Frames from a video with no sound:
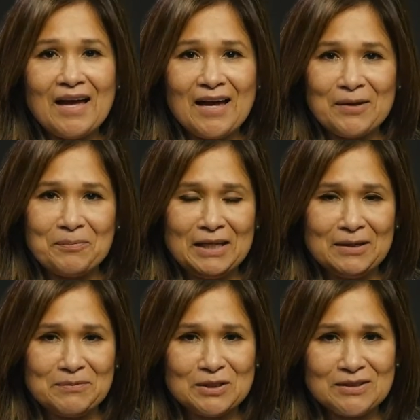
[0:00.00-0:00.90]
Hi, my
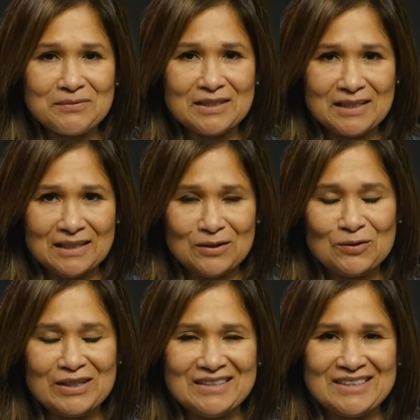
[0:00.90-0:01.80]
name is
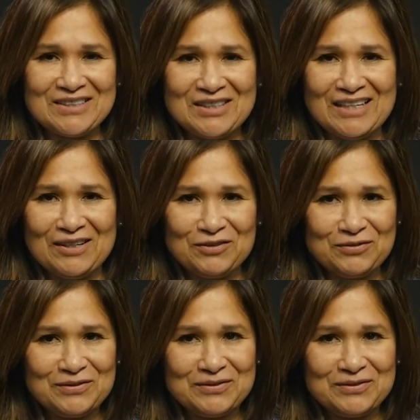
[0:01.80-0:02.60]
Lucrecia Schlenoff.